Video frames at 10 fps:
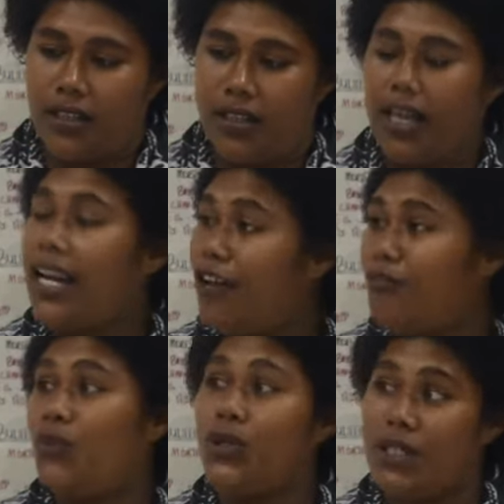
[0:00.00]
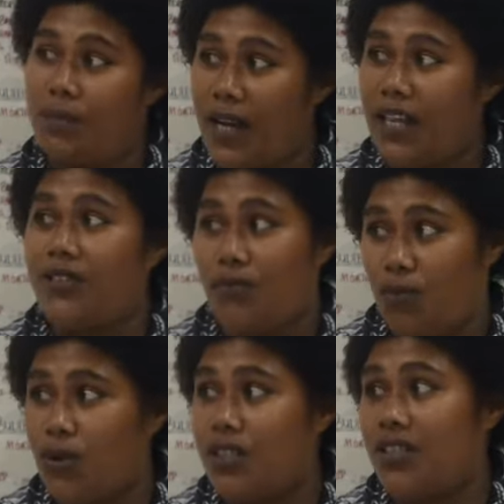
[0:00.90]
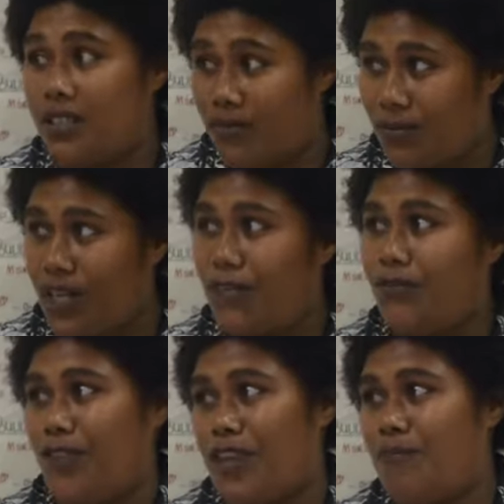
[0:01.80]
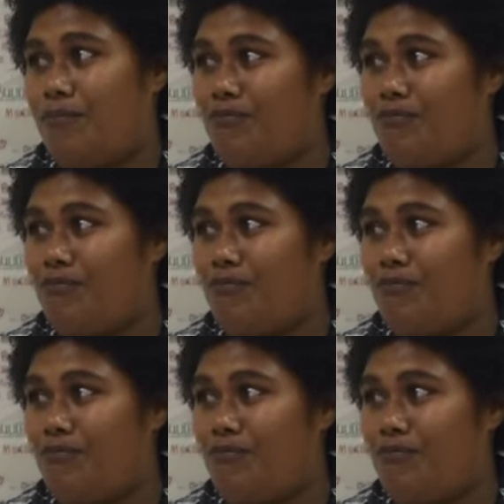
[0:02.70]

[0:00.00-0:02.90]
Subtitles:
they'll have more supplies of waters ready for them.